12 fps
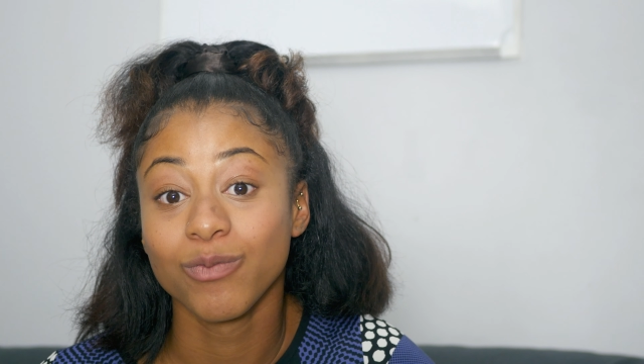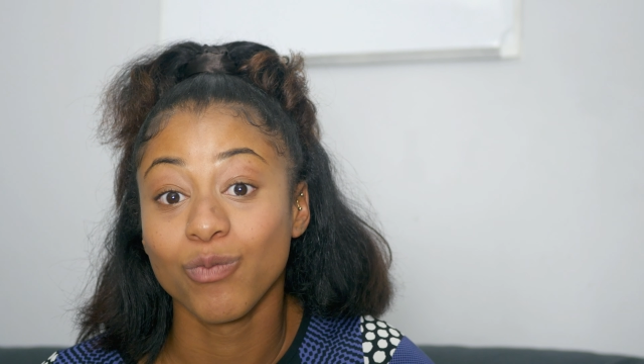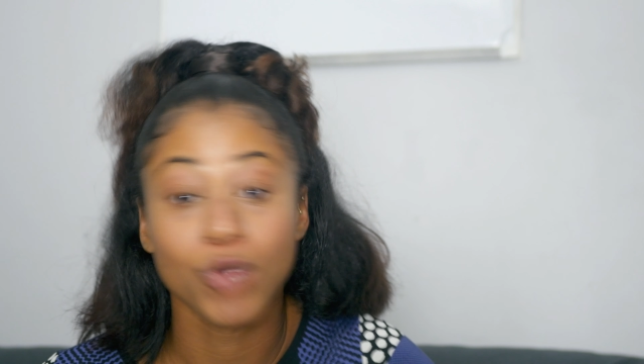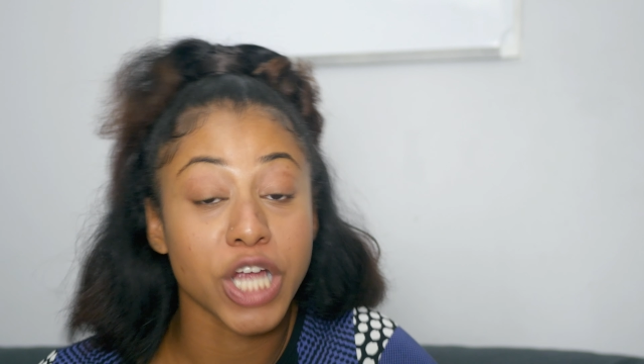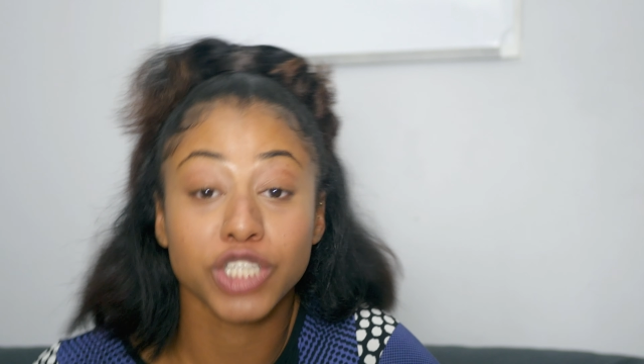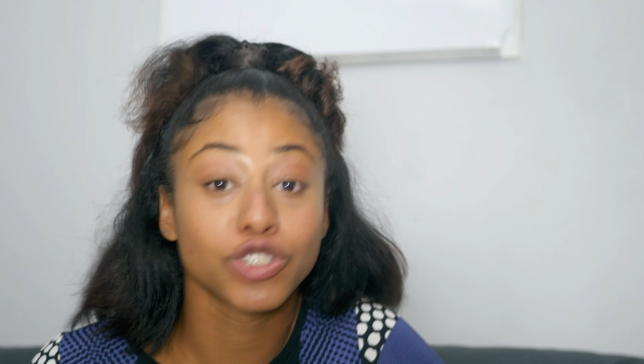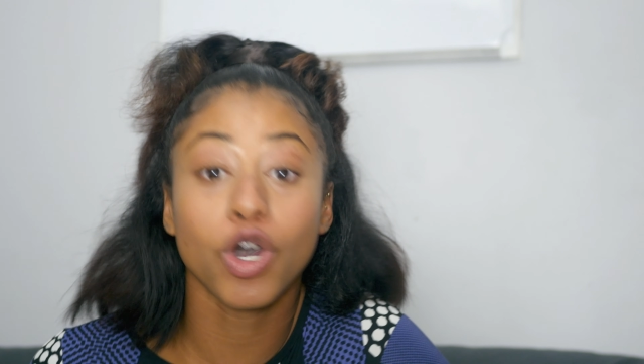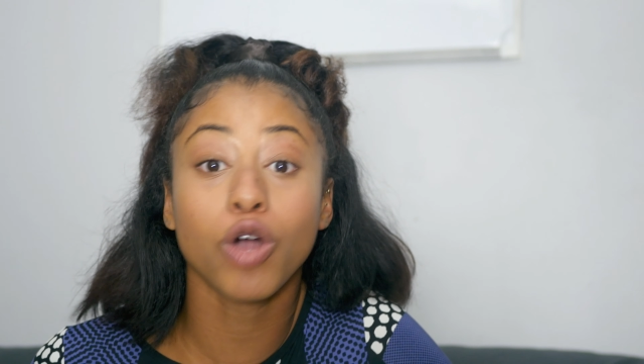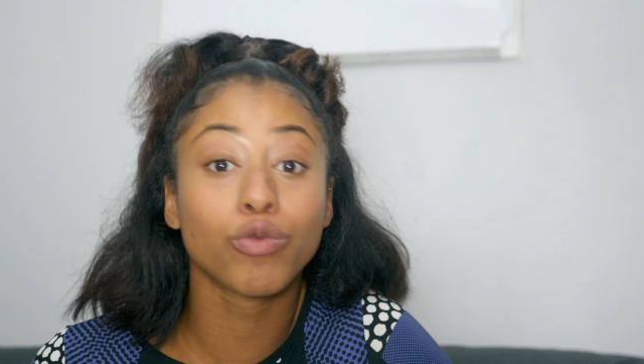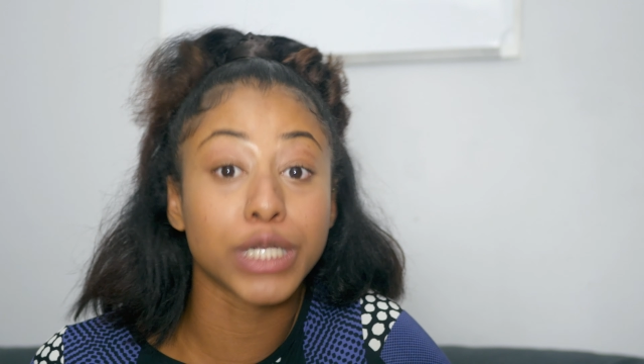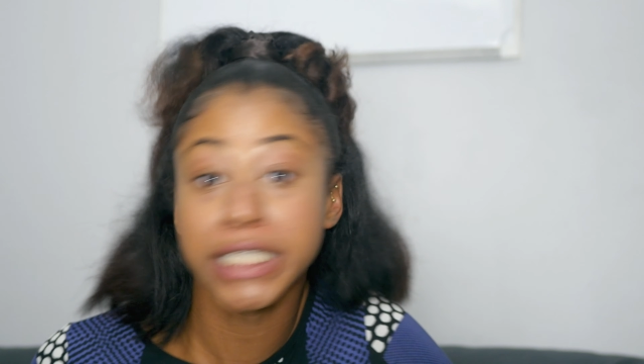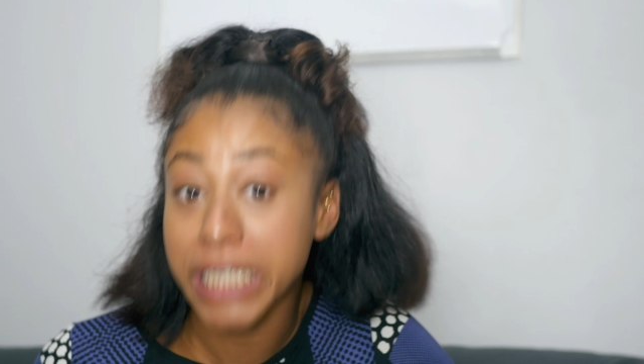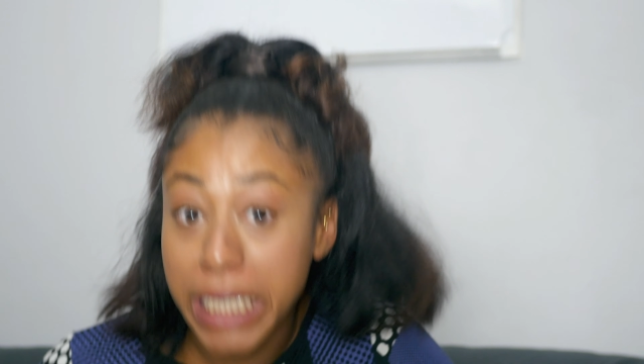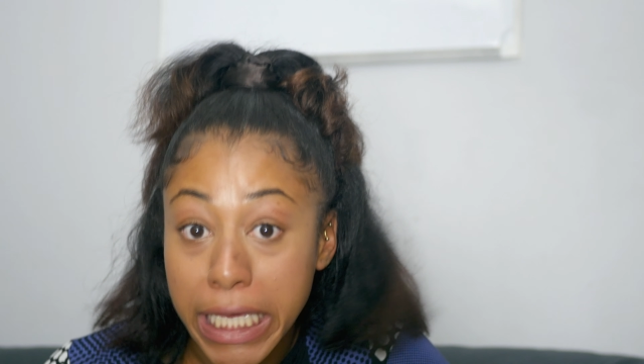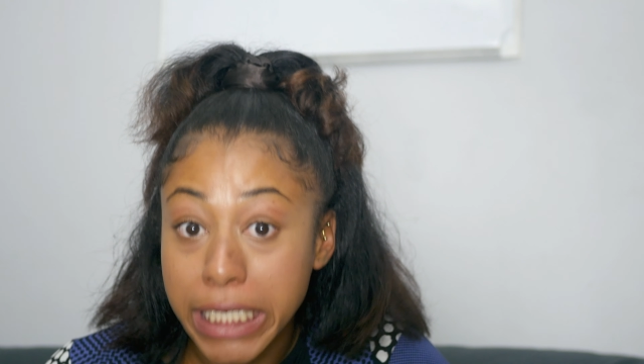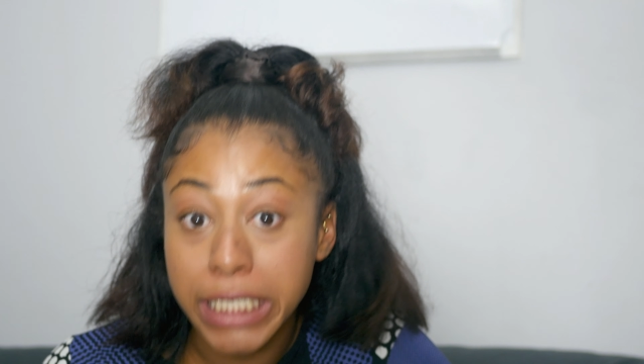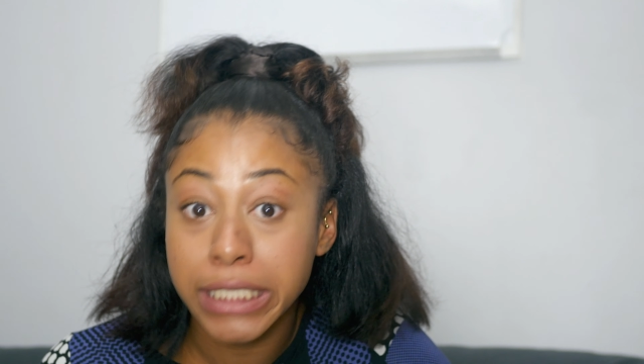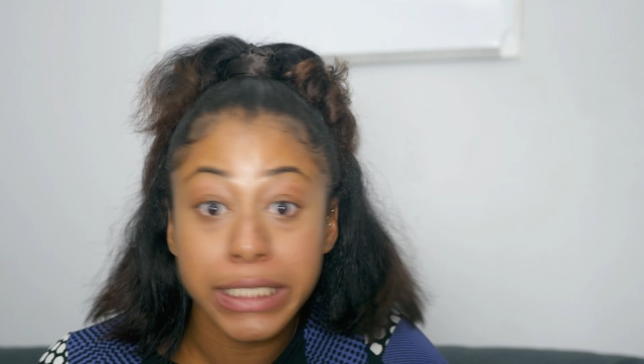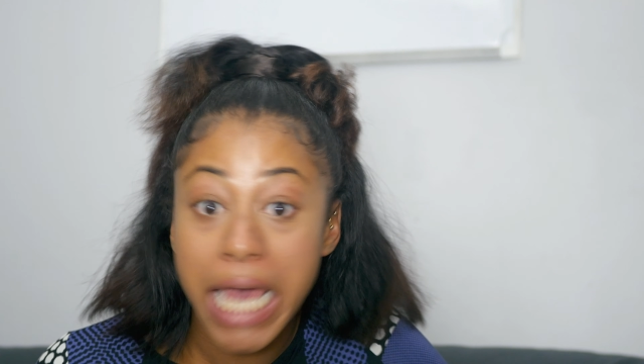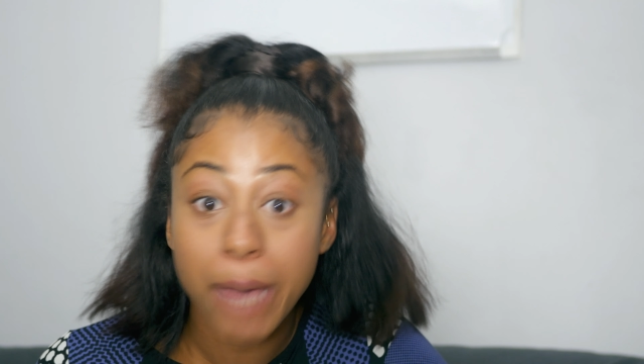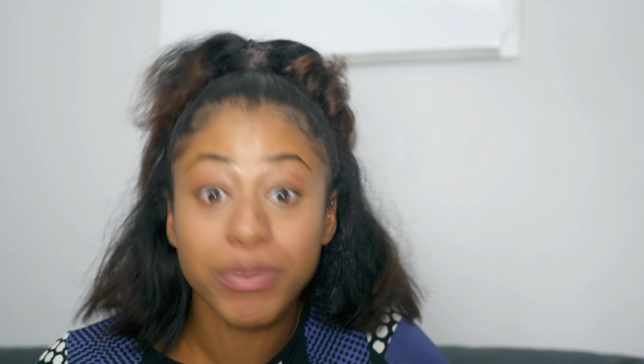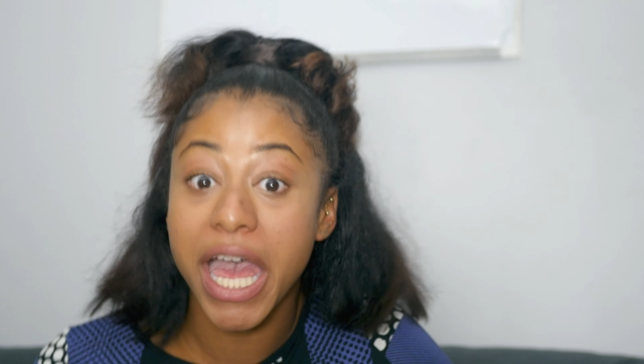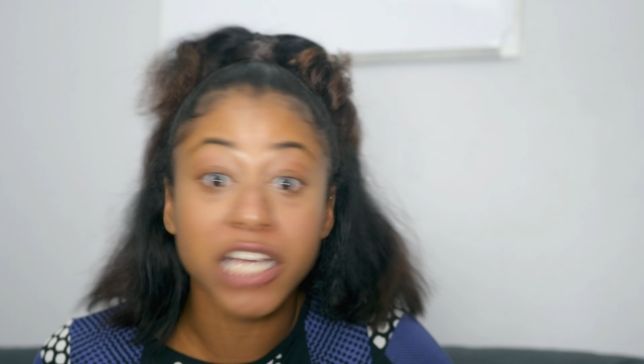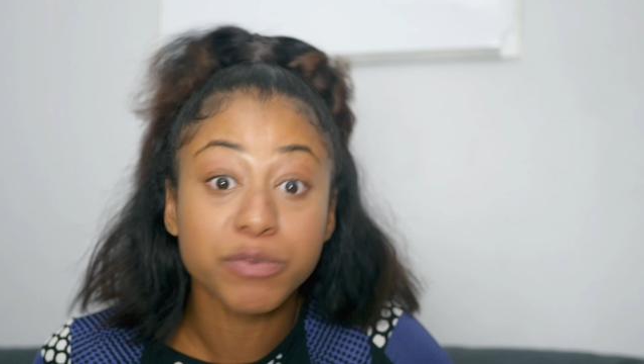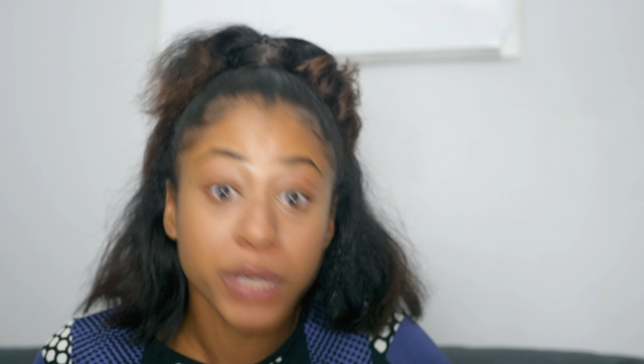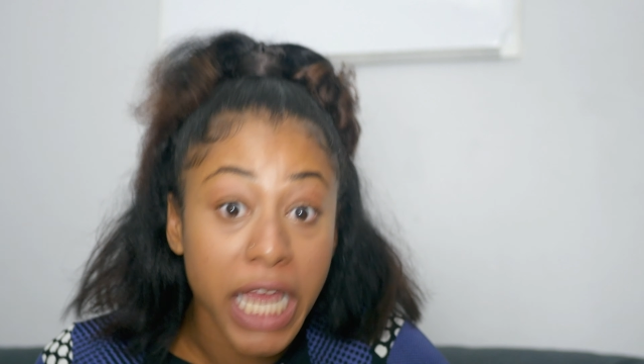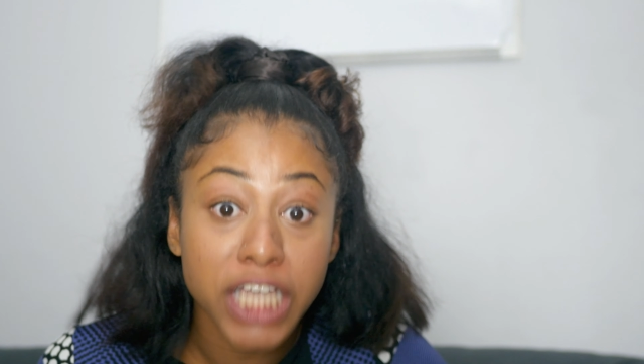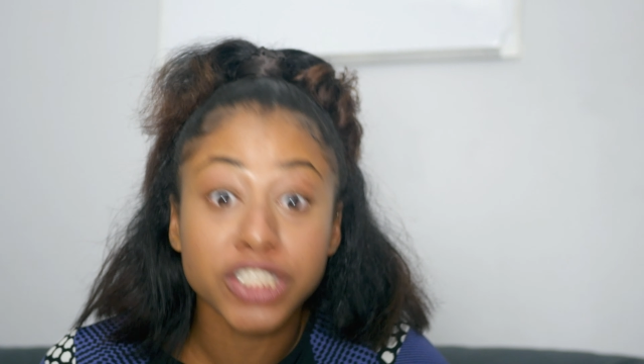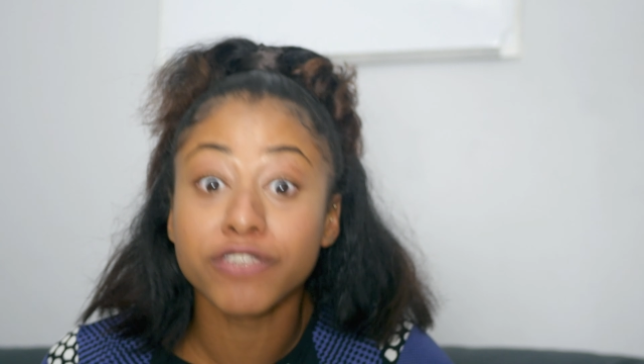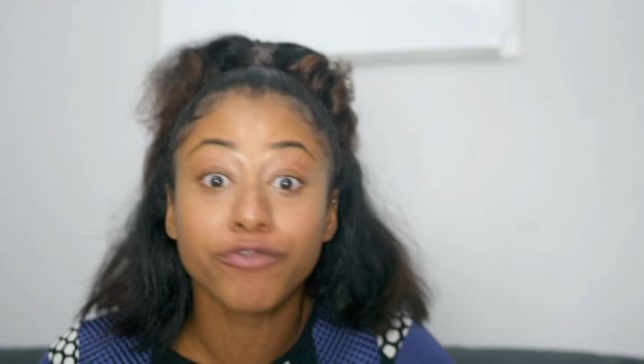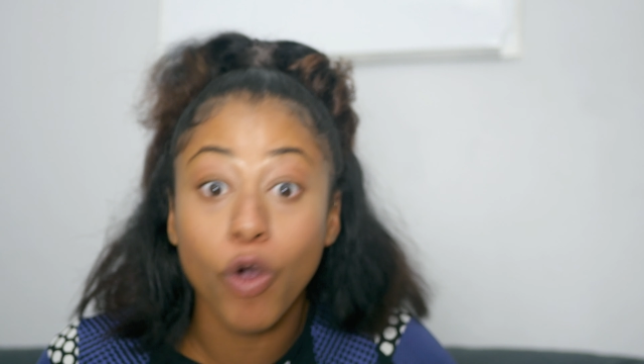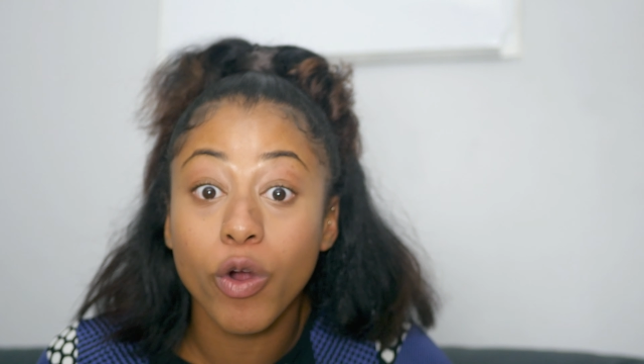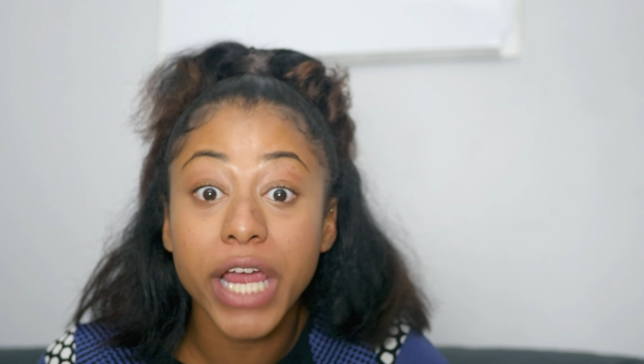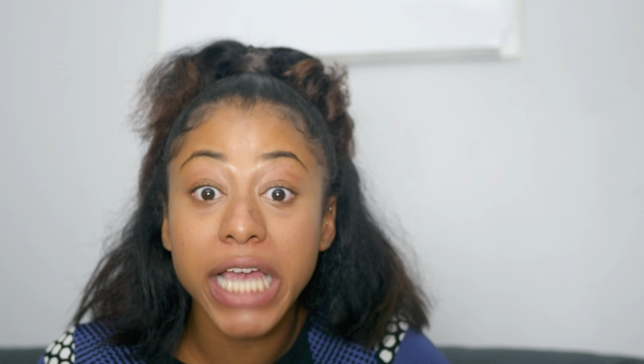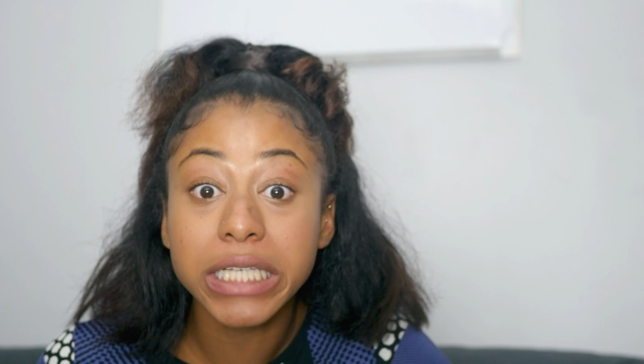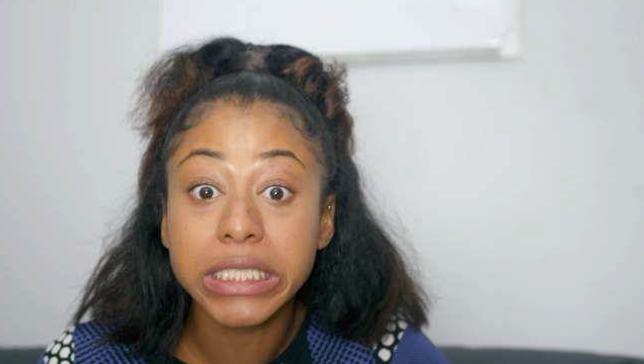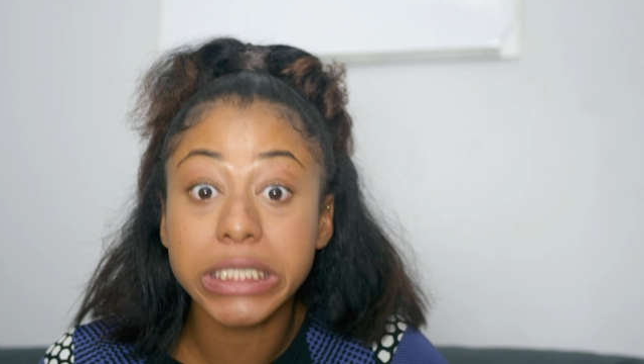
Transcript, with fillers: There's no really in-depth explanation for it.